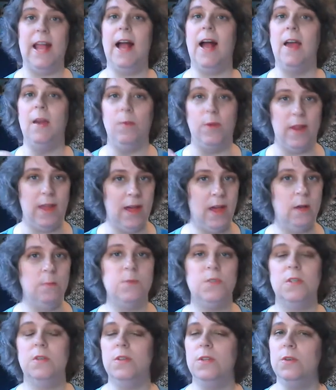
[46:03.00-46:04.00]
I would
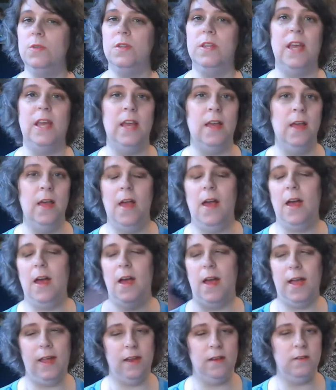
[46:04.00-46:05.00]
absolutely,
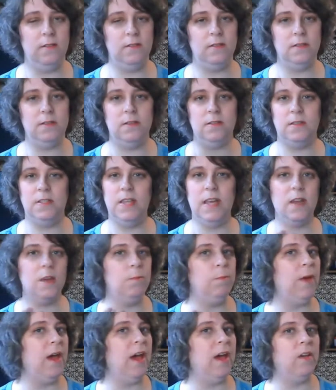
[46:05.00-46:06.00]
I'd
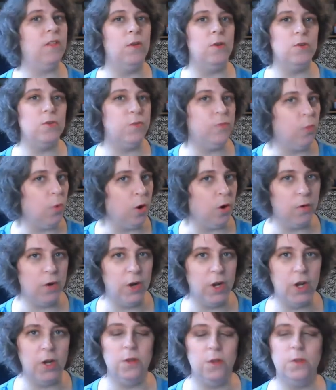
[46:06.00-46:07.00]
tick back those 4
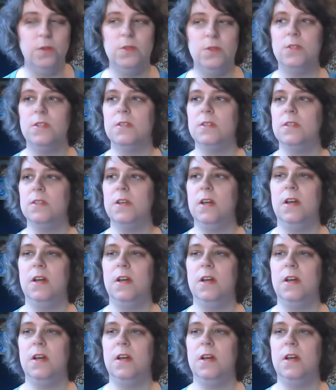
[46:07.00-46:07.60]
rows.